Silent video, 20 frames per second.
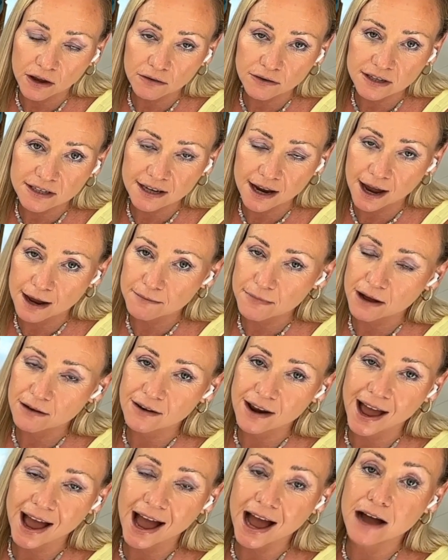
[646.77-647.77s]
The only time
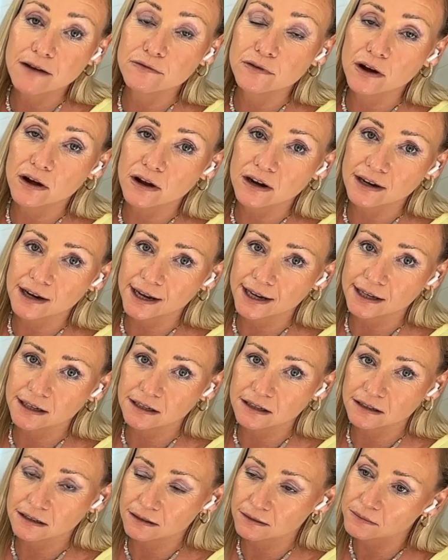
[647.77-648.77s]
I'll ever,
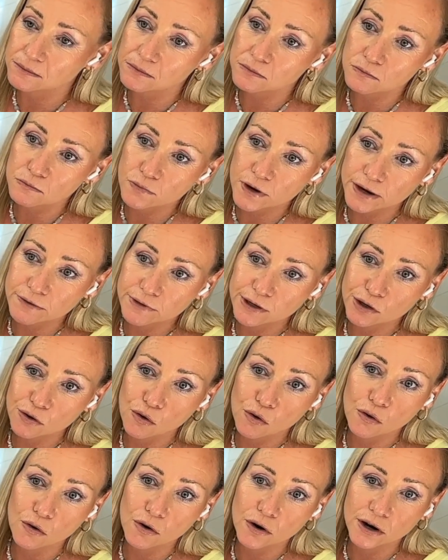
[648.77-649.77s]
like,
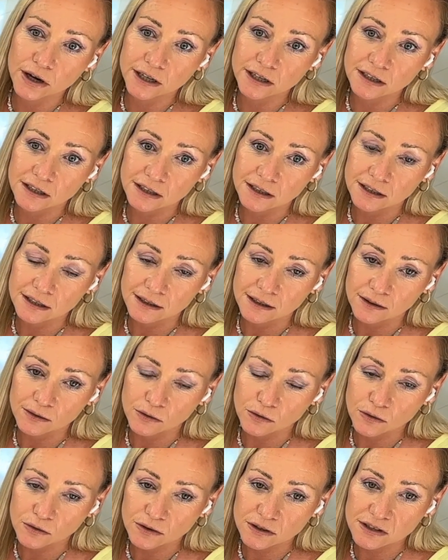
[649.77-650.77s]
re-record
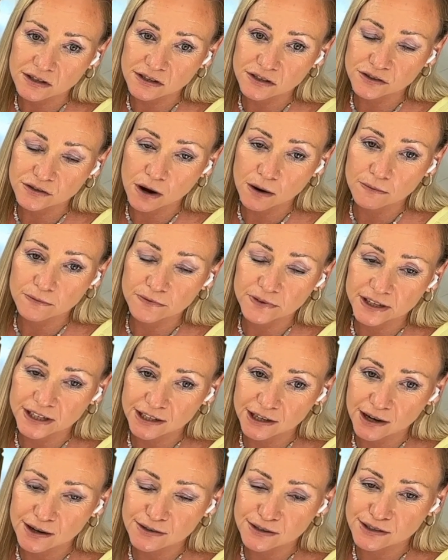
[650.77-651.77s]
or stop
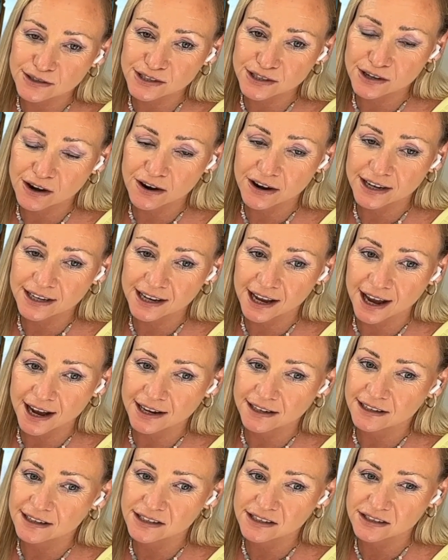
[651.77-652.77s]
videos and start
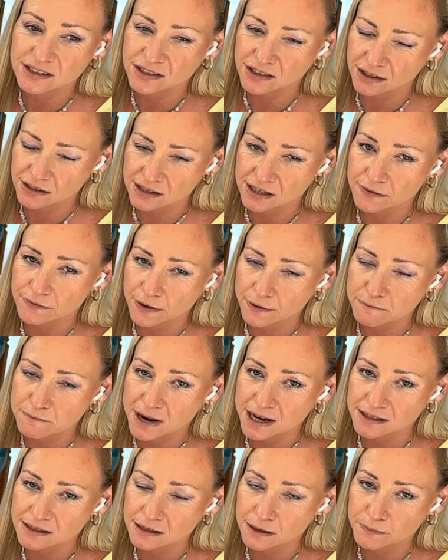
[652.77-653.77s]
again is just if I've
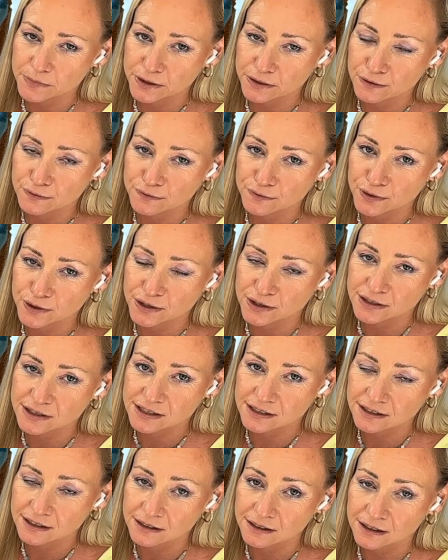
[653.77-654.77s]
messed up in the
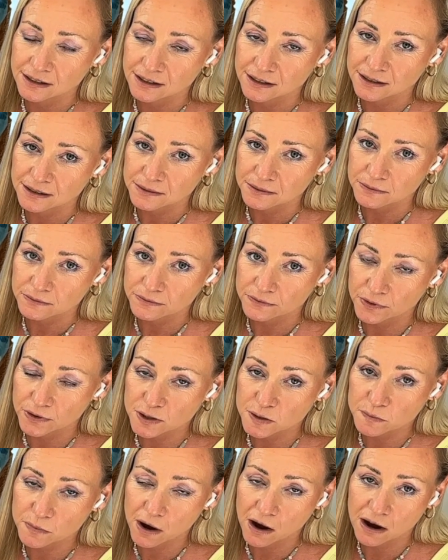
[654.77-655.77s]
first
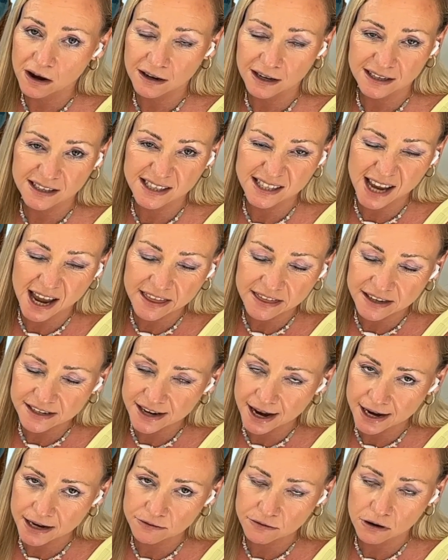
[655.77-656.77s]
part, like saying the
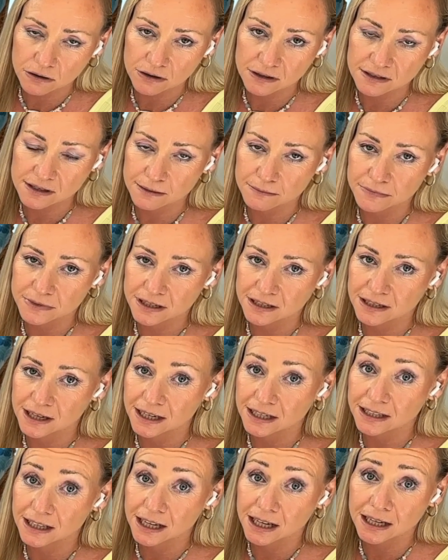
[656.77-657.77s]
date wrong or something
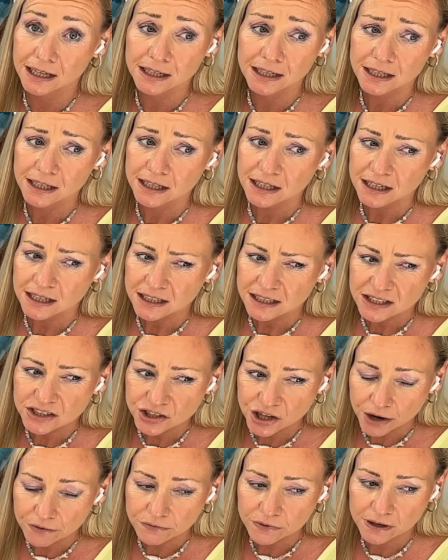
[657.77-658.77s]
like that.
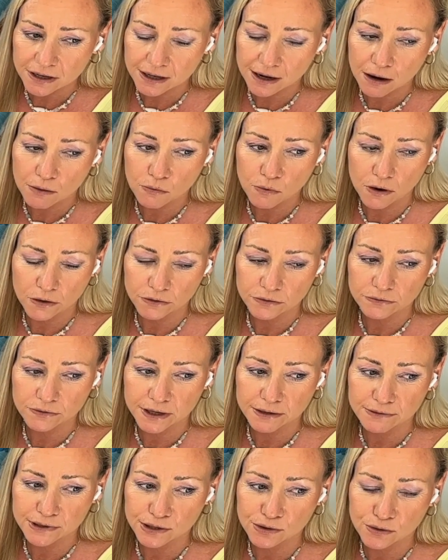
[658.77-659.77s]
Generally, I won't
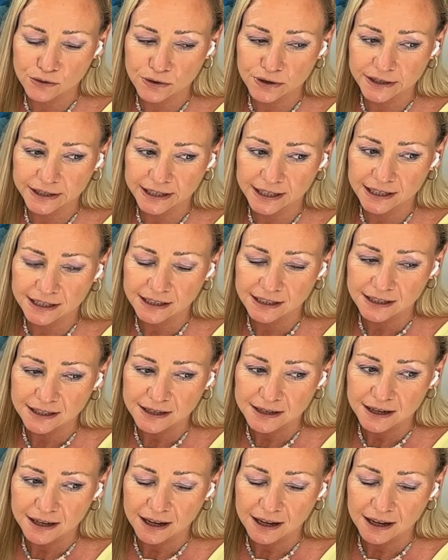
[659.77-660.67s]
re-record it.